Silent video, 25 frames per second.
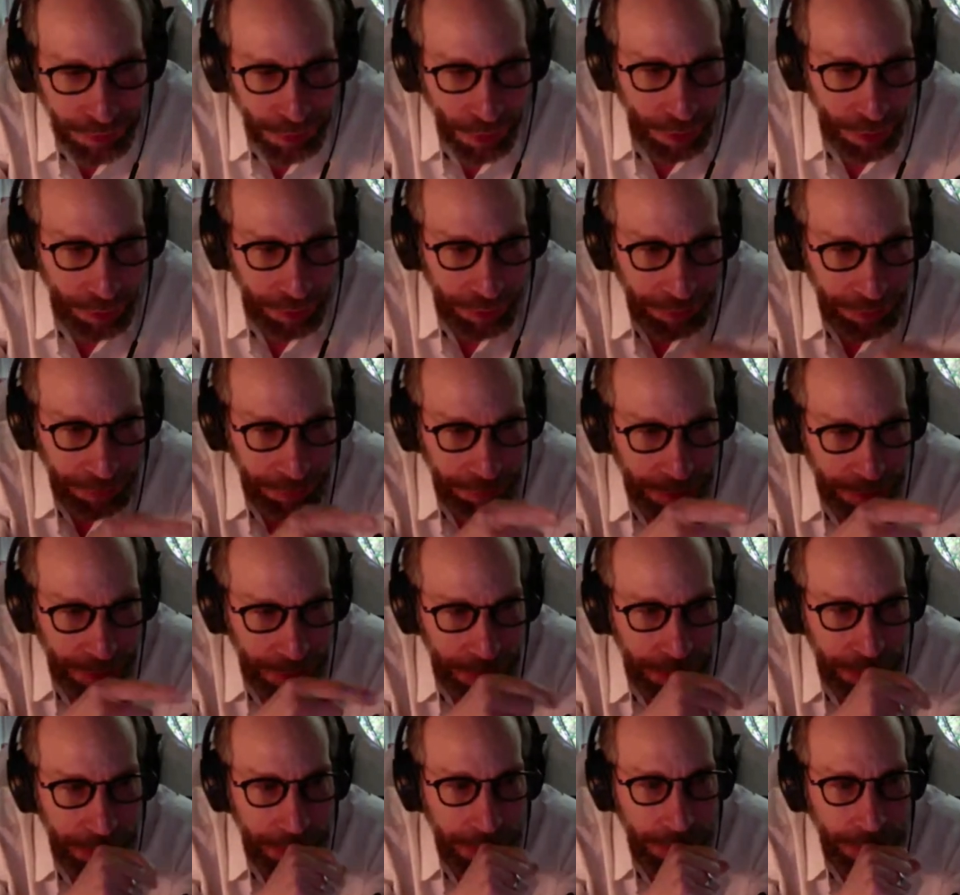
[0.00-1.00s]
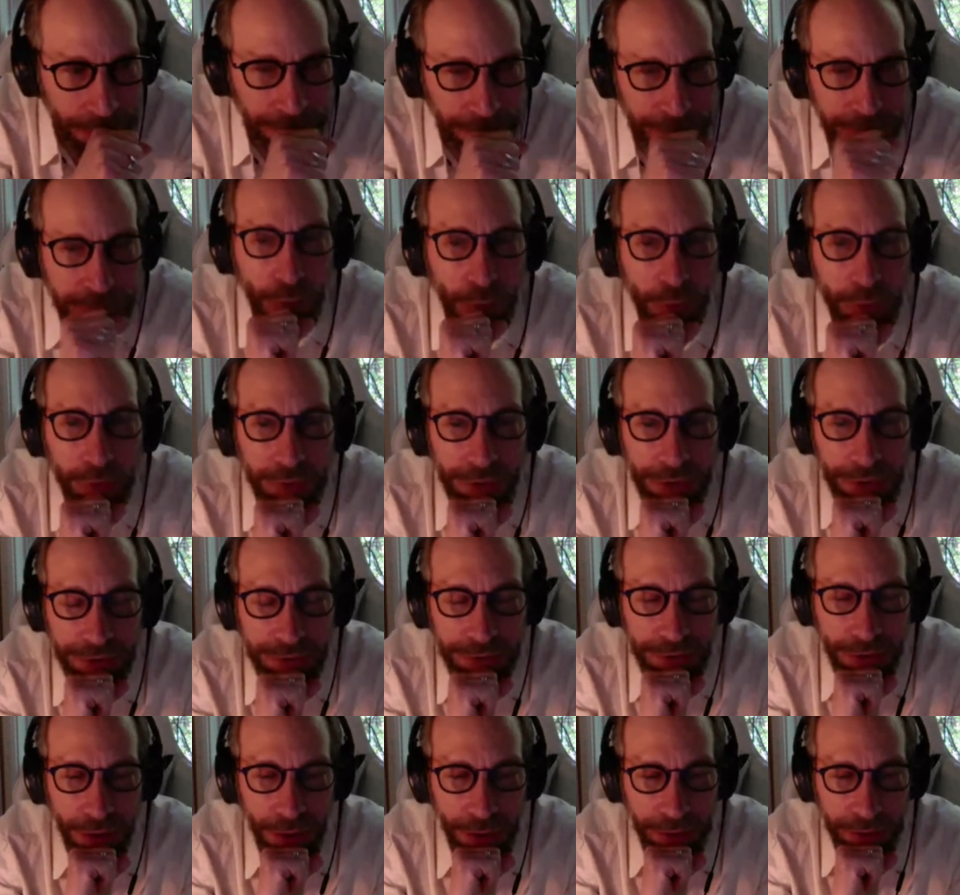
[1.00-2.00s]
talk. Let's go to the next
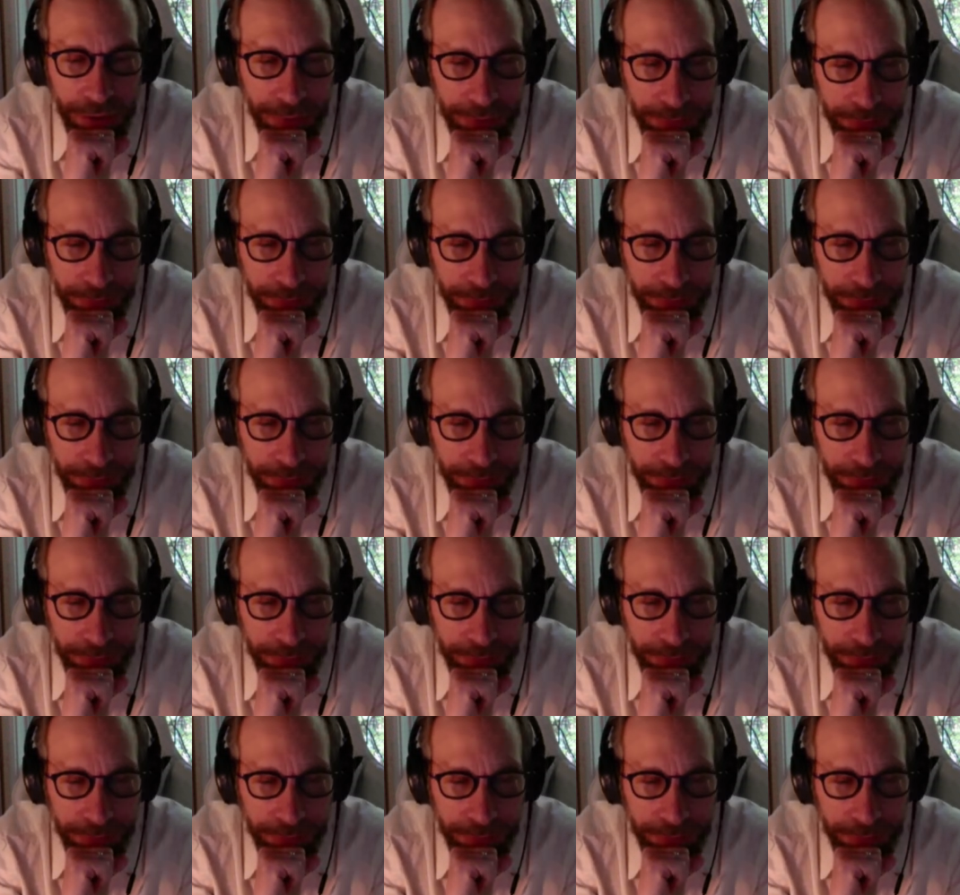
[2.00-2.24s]
slide.